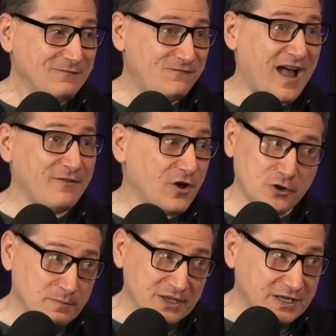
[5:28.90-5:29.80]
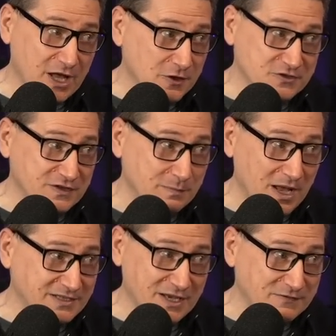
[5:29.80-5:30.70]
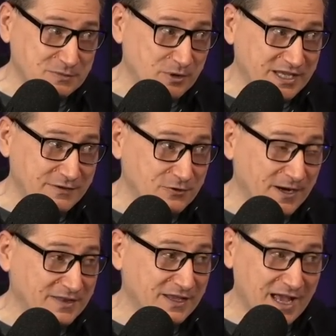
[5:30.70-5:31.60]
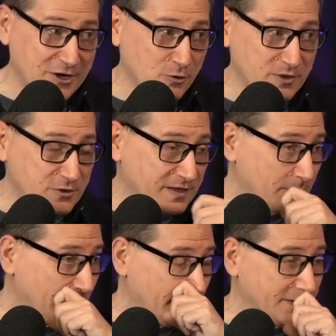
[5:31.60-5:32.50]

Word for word: $500 million at the box office to break even or anything. I don't know. What do you think about that? No,